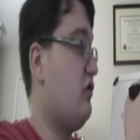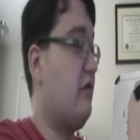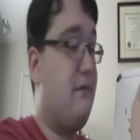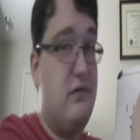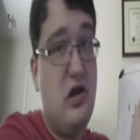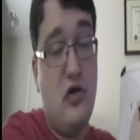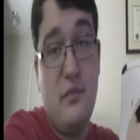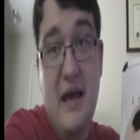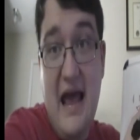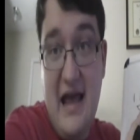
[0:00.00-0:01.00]
to flow
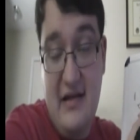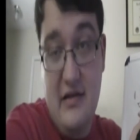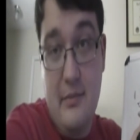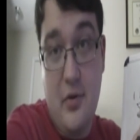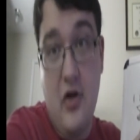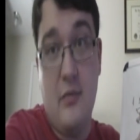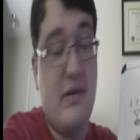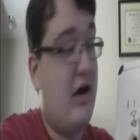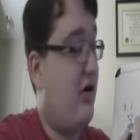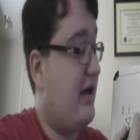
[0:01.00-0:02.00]
past the ball
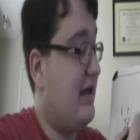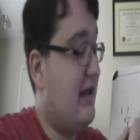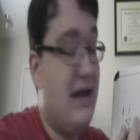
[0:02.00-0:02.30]
bearing